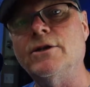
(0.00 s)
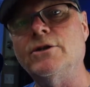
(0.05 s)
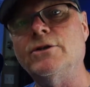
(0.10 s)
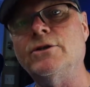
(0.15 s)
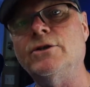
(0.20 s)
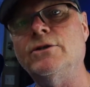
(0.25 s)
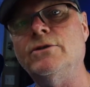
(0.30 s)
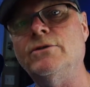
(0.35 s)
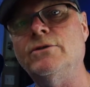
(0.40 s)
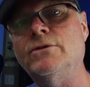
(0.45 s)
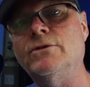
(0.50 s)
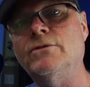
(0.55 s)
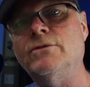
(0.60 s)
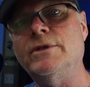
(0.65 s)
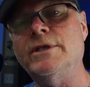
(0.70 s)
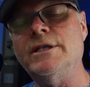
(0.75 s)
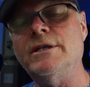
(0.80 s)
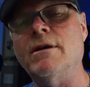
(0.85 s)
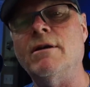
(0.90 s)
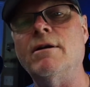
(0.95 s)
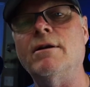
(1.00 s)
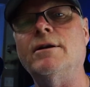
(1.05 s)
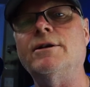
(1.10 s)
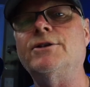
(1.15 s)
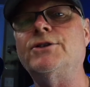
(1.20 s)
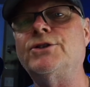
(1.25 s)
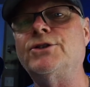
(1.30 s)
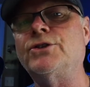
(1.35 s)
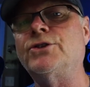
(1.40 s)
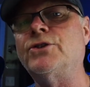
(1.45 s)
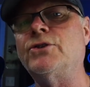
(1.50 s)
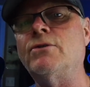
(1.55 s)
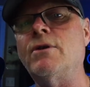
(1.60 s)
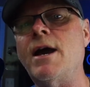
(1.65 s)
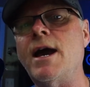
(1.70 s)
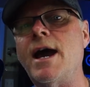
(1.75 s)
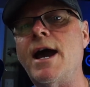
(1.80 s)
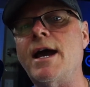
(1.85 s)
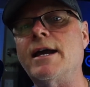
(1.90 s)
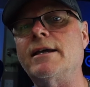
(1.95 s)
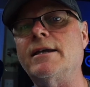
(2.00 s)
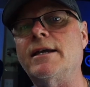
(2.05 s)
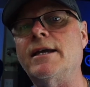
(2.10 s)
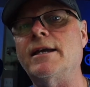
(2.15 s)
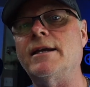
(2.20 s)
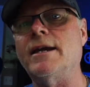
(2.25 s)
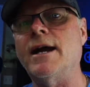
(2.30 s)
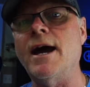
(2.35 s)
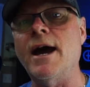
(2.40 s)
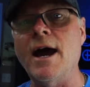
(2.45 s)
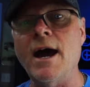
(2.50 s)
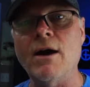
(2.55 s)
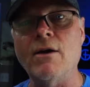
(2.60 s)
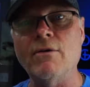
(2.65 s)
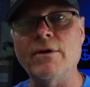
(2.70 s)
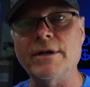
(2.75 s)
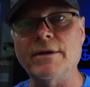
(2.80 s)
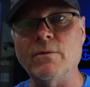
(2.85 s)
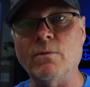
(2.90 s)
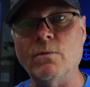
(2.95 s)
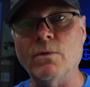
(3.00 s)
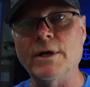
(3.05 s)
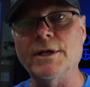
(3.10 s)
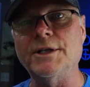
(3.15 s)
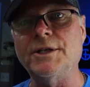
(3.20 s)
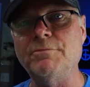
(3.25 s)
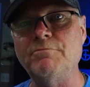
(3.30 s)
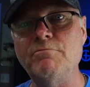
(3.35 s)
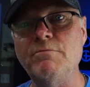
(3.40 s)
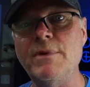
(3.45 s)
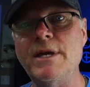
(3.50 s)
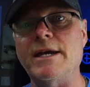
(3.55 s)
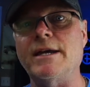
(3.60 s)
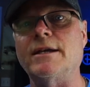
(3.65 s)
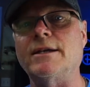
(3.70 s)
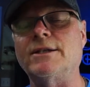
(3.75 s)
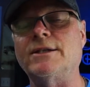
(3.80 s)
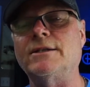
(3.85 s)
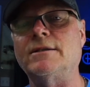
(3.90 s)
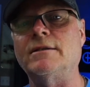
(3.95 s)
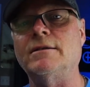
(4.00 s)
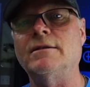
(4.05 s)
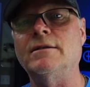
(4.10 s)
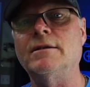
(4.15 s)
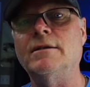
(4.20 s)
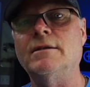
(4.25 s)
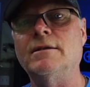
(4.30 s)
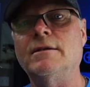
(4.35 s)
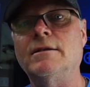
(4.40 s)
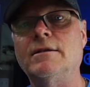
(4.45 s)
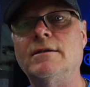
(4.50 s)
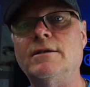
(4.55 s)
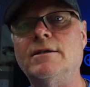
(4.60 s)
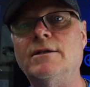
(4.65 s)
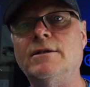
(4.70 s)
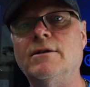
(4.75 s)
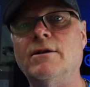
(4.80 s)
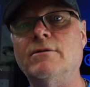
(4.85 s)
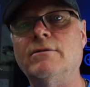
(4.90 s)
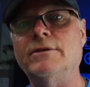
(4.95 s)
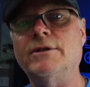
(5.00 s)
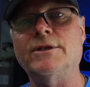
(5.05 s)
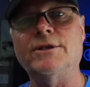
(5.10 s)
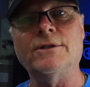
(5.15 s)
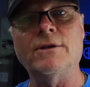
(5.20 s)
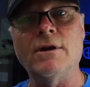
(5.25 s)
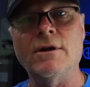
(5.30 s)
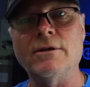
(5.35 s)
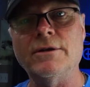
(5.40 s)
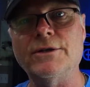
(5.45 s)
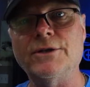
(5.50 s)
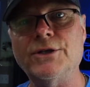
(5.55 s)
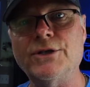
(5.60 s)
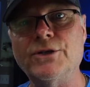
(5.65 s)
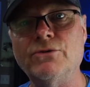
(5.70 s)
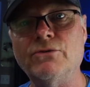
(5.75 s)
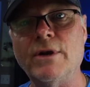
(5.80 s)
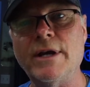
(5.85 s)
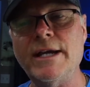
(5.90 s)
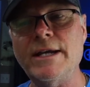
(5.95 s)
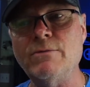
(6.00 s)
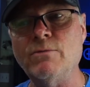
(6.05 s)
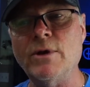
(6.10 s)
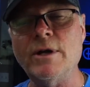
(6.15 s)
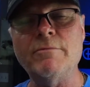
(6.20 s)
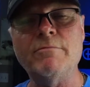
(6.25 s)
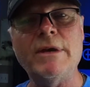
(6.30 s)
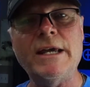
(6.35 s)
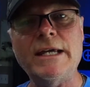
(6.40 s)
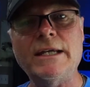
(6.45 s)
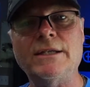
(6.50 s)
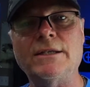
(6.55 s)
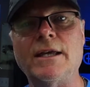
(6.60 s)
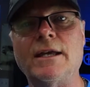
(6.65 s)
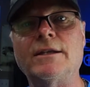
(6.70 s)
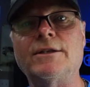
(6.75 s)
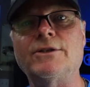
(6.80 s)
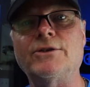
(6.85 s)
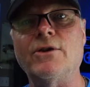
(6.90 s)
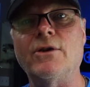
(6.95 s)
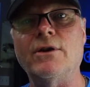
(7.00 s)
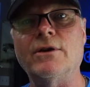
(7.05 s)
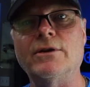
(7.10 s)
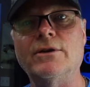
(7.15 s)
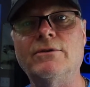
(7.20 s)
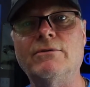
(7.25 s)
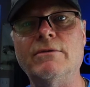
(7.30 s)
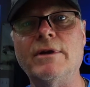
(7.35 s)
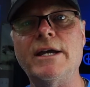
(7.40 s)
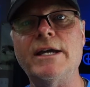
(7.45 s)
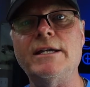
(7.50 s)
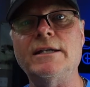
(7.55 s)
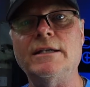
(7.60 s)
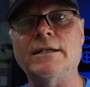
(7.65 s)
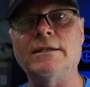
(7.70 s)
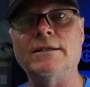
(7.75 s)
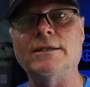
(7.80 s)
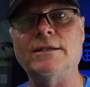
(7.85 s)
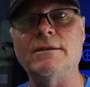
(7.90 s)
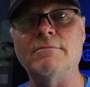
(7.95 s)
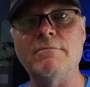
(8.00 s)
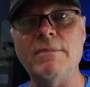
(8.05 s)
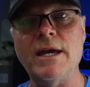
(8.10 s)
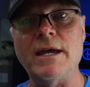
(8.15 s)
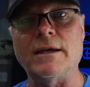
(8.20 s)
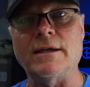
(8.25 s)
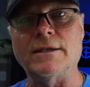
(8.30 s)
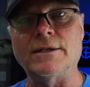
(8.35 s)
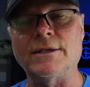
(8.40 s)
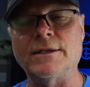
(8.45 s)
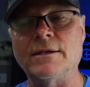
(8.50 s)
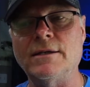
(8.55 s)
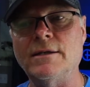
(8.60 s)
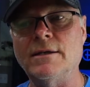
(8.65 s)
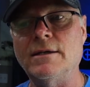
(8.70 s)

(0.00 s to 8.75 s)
to the artist's track and how it was mixed. The song is great. What makes that song great is the mix.